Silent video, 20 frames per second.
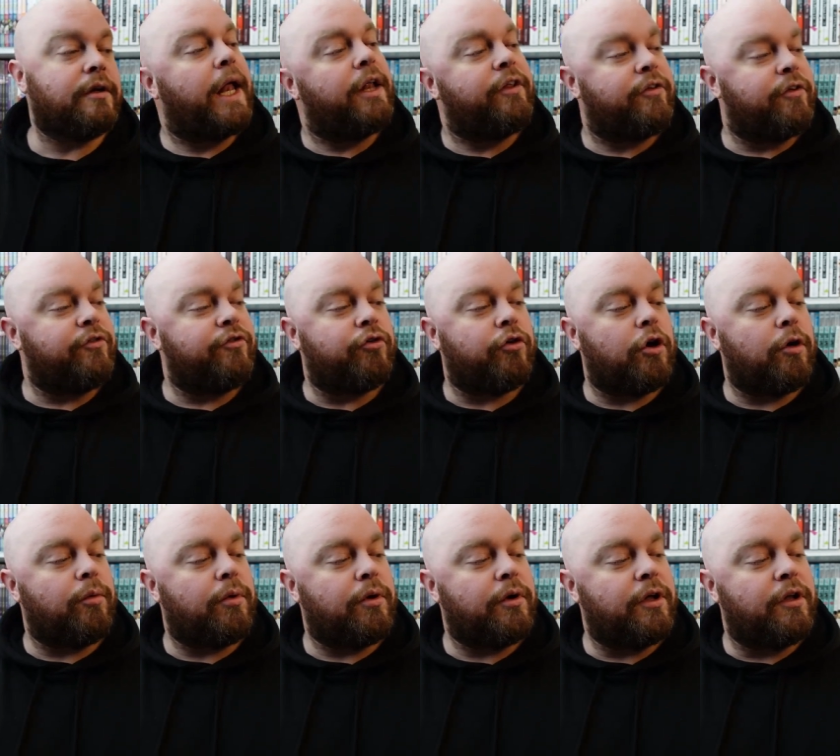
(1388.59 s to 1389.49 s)
And it's
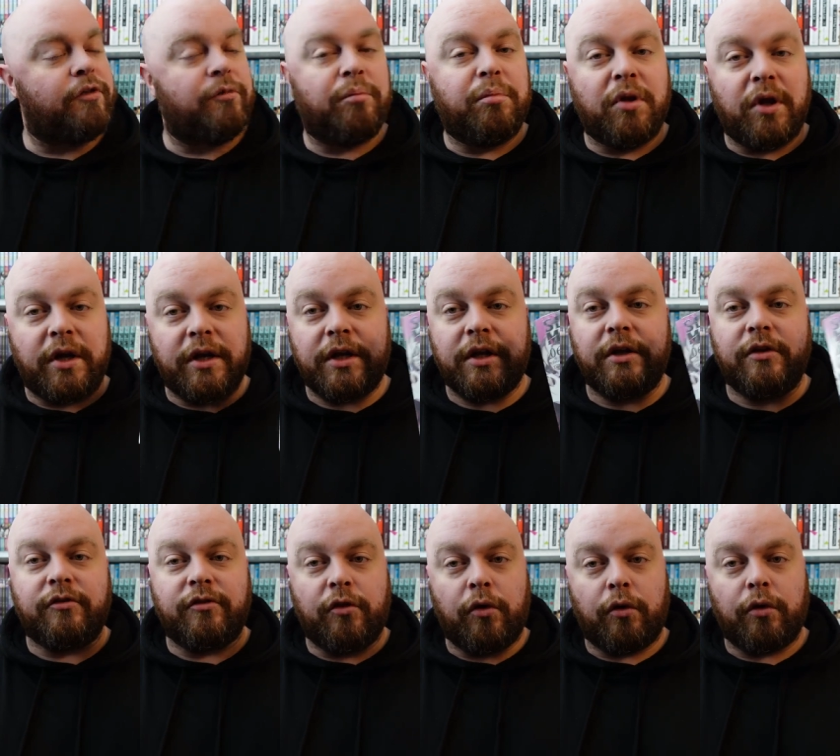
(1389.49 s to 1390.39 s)
enjoyable, it's bloody,
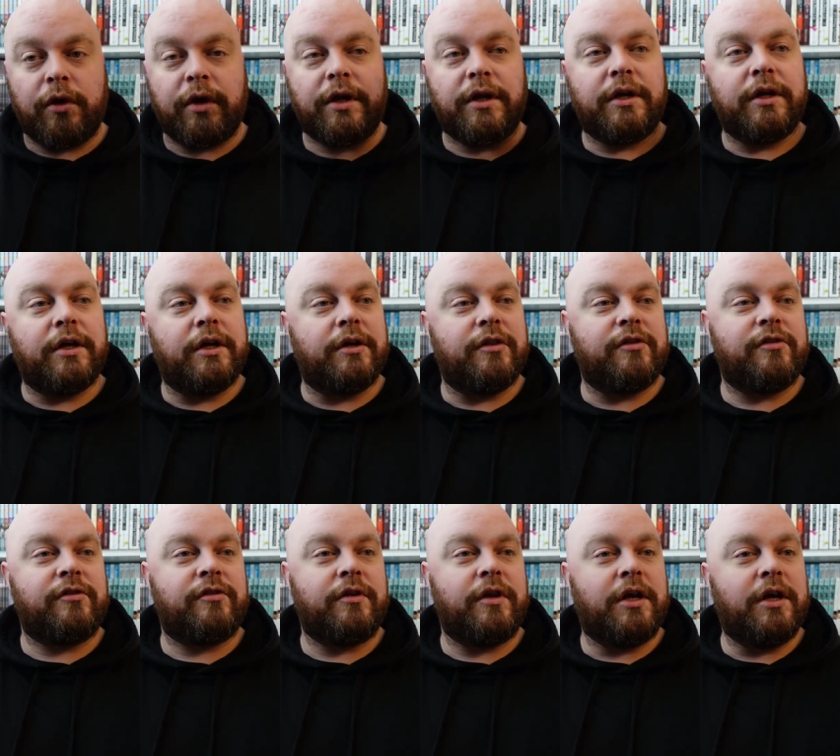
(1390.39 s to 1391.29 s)
it's gory,
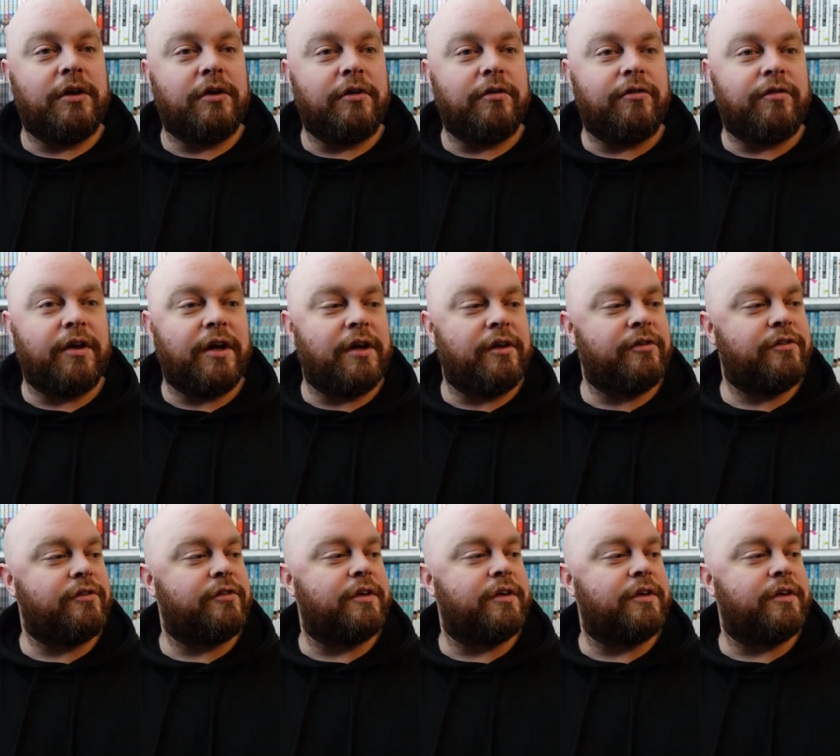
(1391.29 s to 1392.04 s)
it's in your face.